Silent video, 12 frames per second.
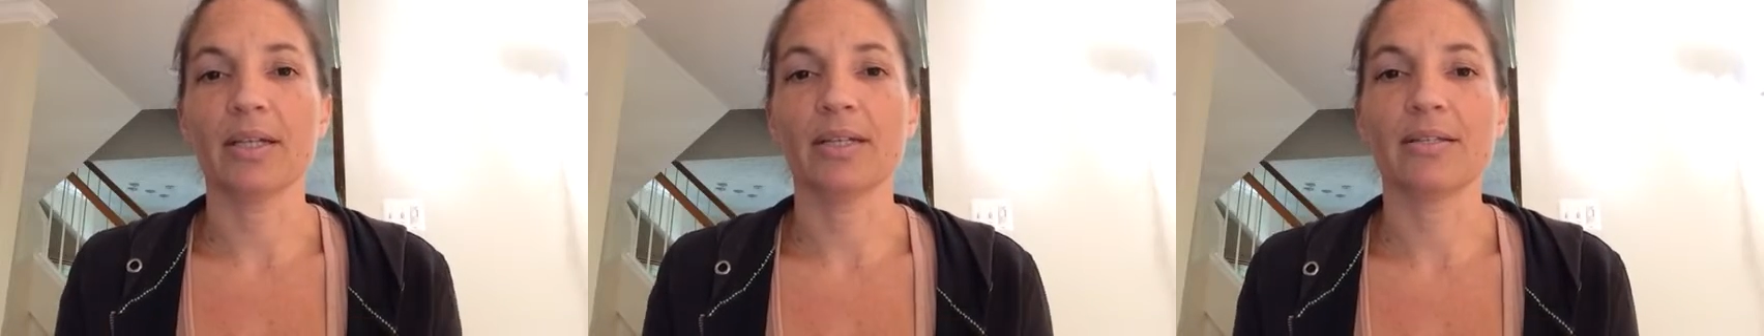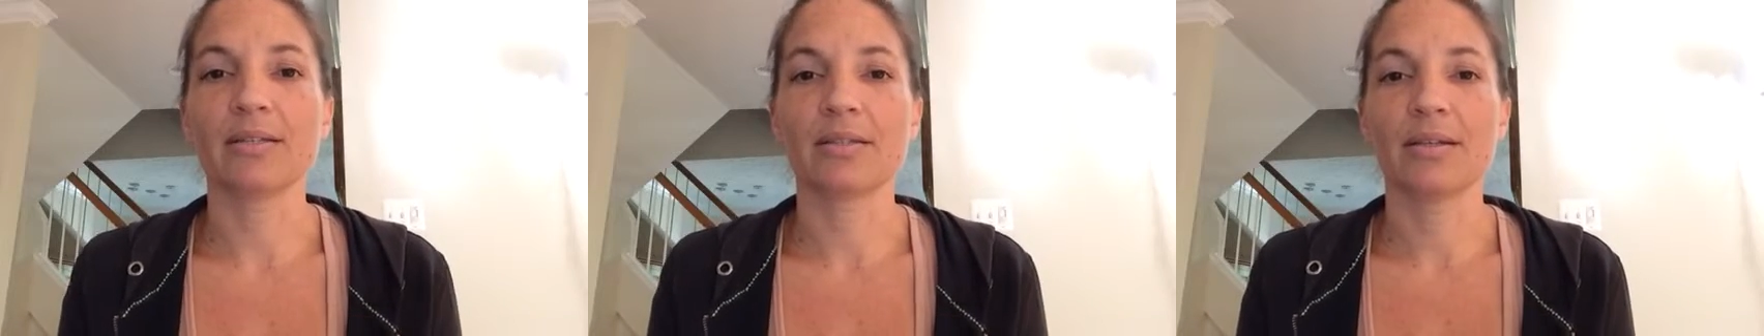
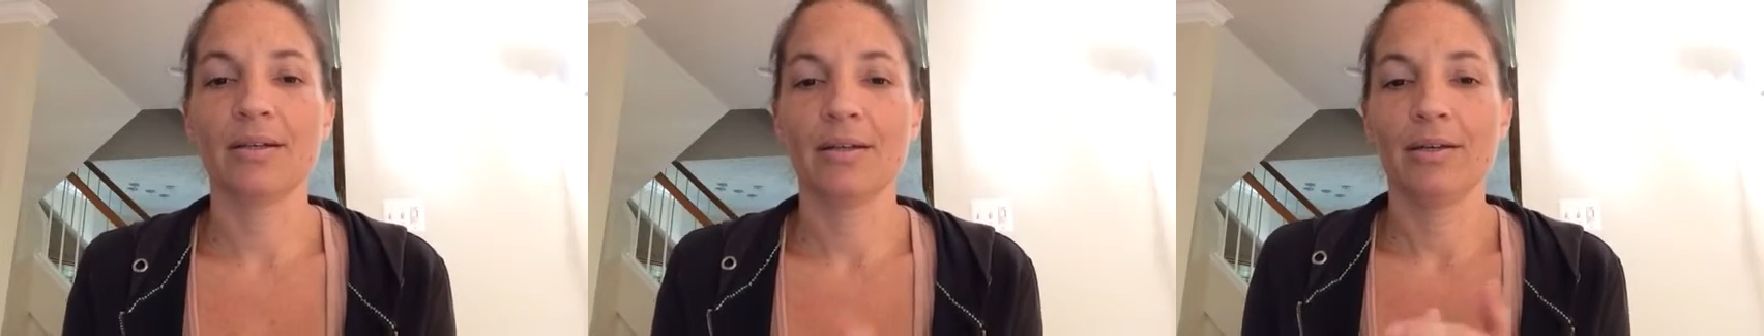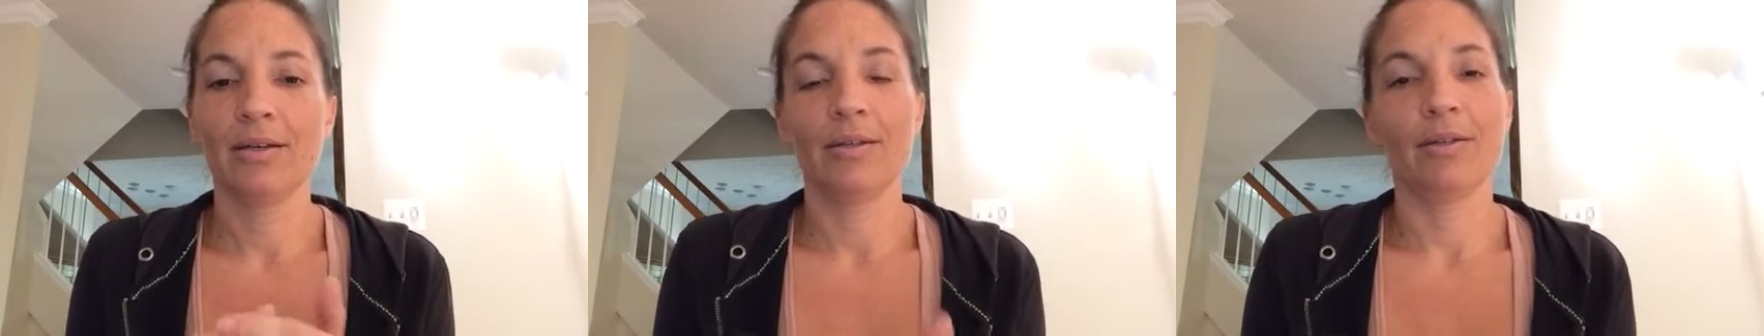It's,
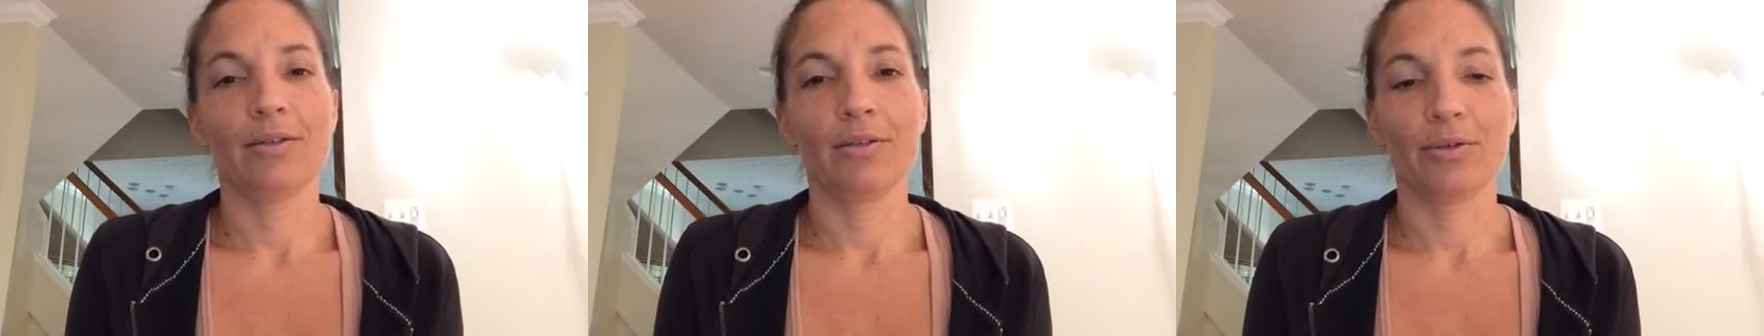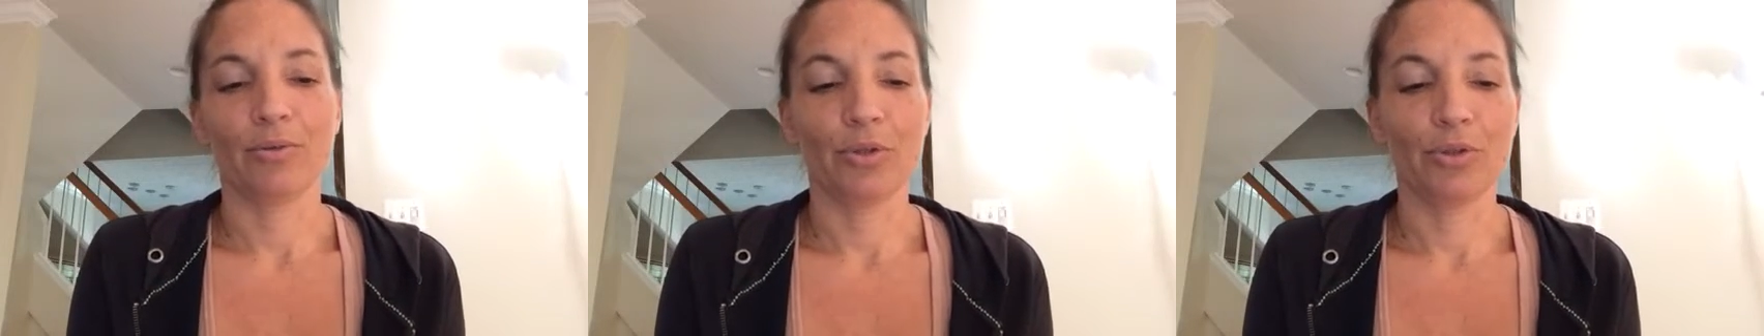you
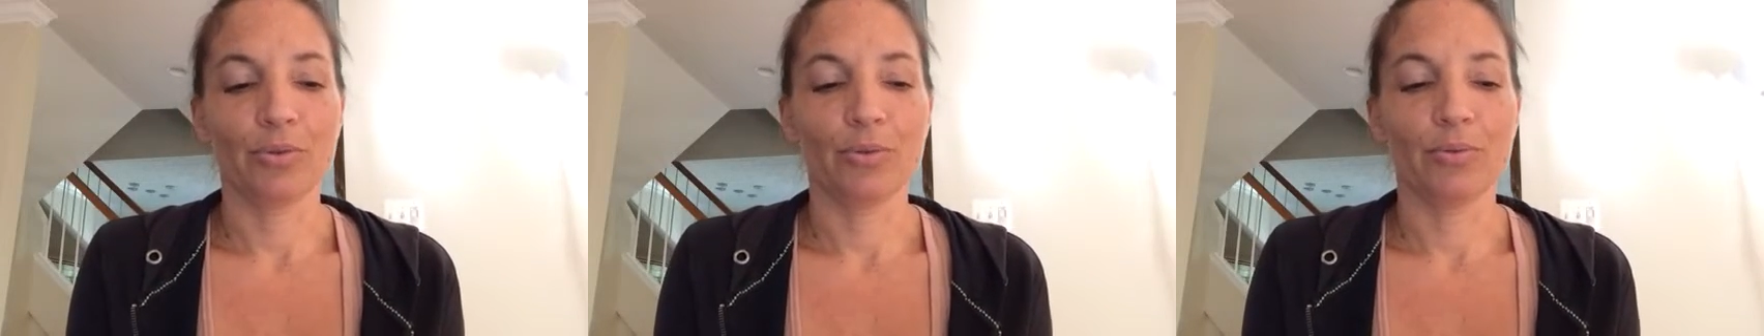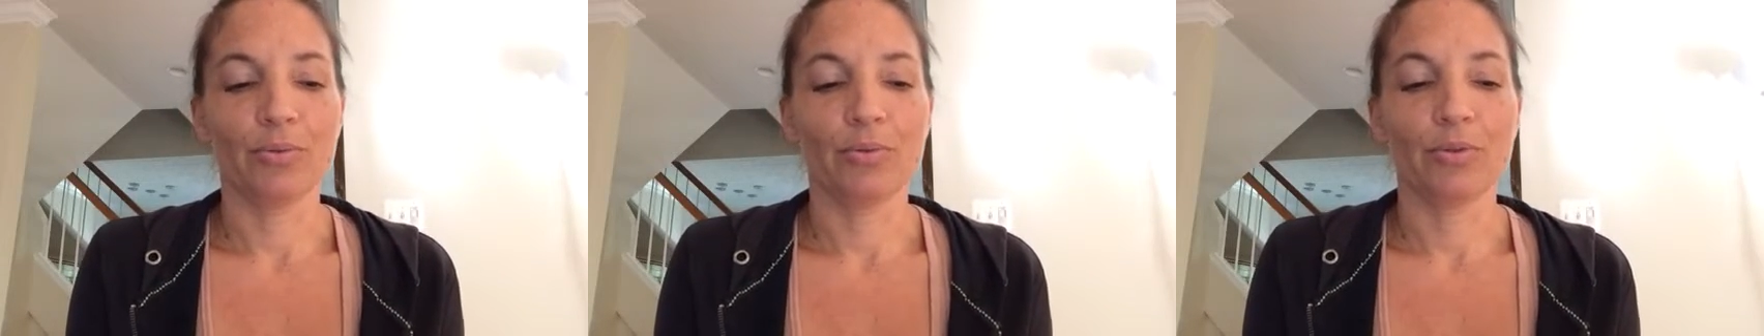know,
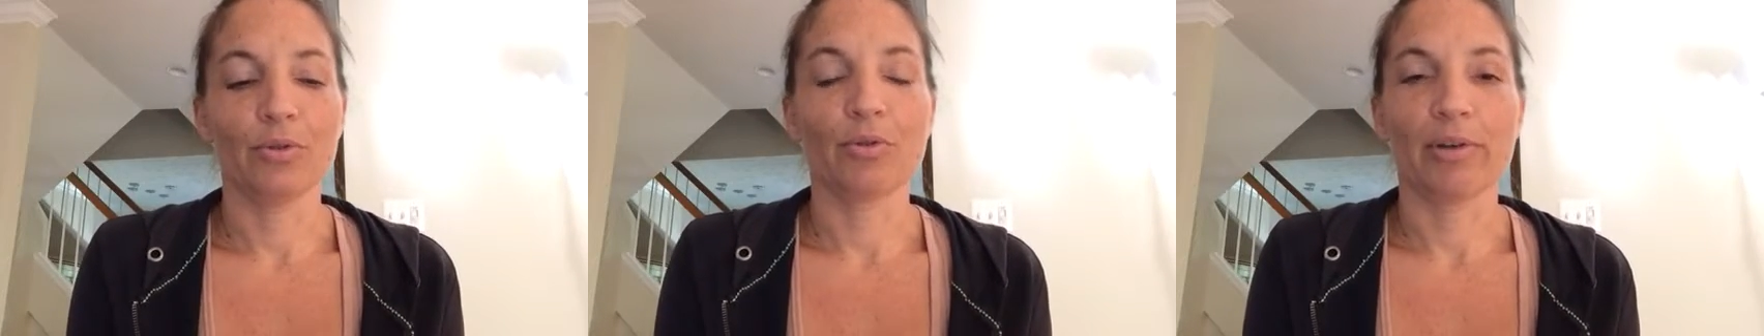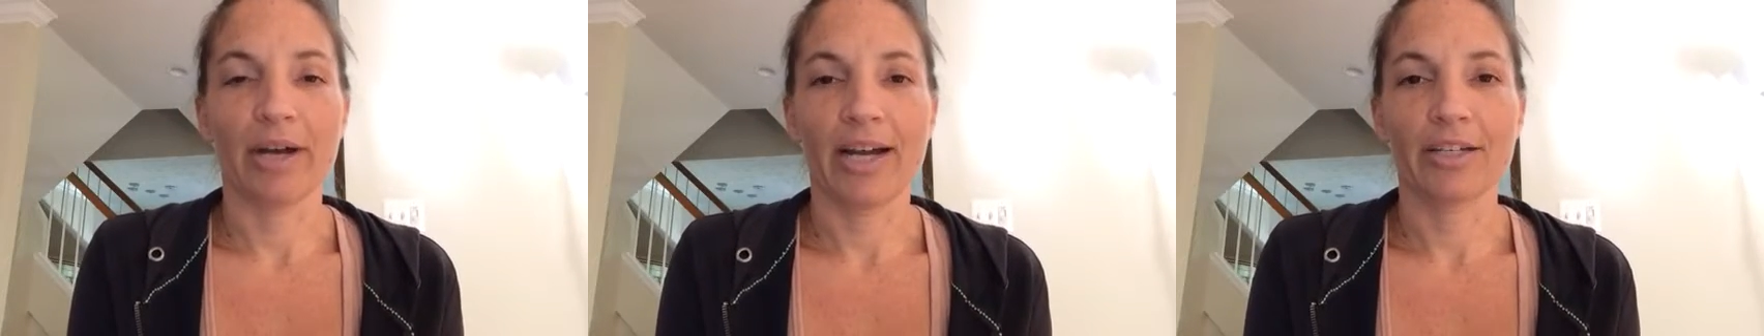you, you
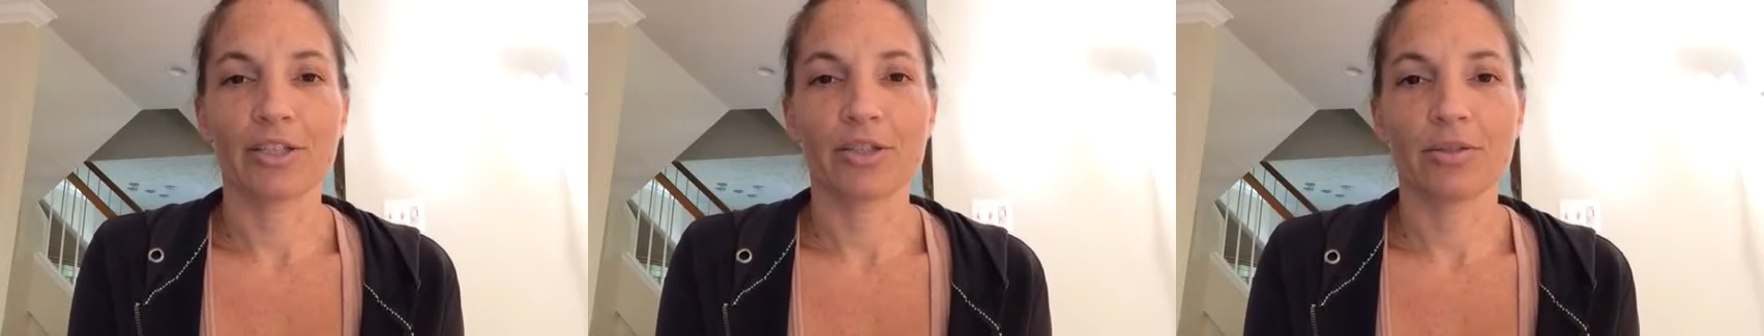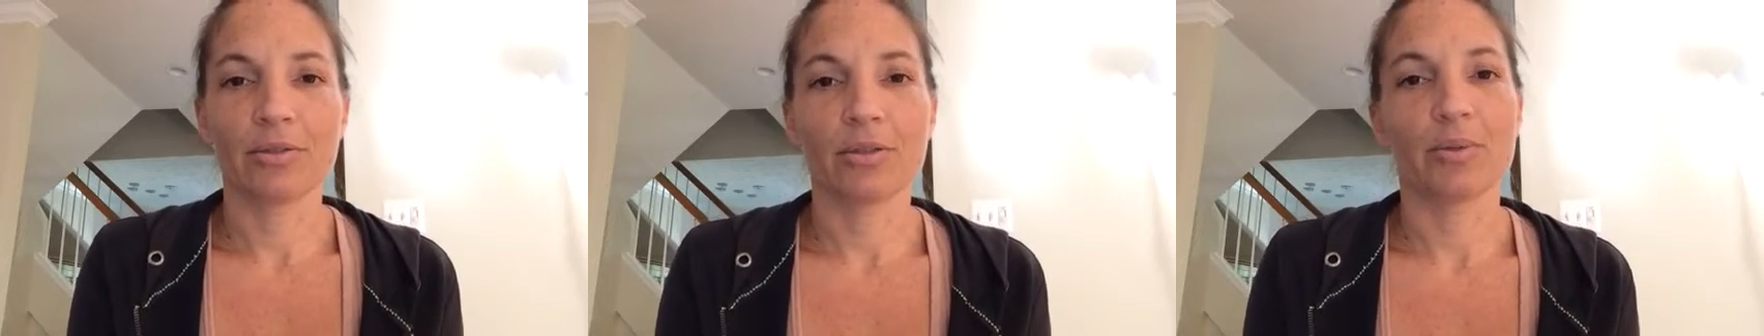crash,